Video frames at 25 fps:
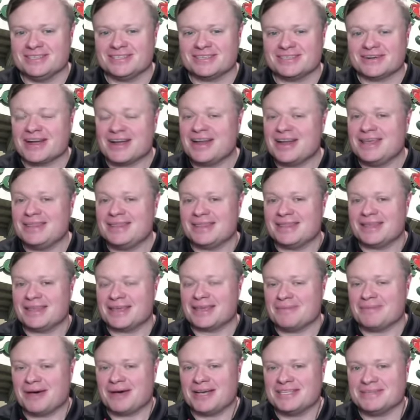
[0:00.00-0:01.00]
Is there anything that
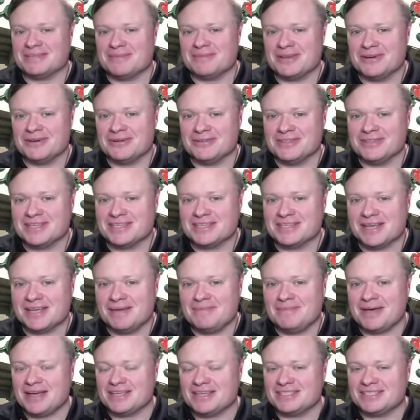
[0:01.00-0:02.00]
could possibly hold this
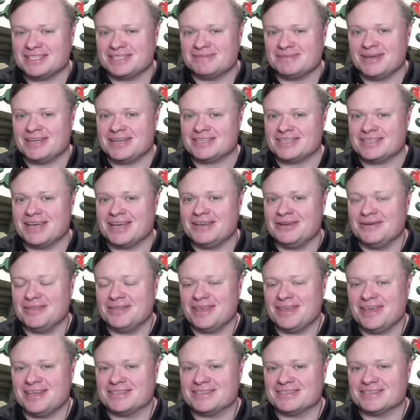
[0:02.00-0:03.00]
up? I suspect I know
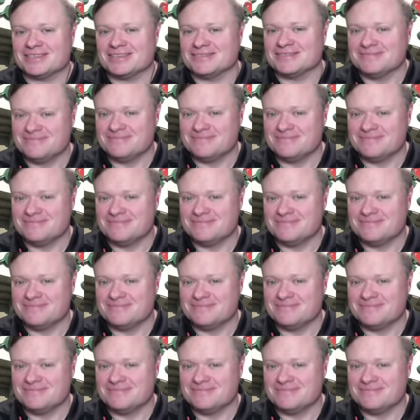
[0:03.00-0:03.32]
the answer.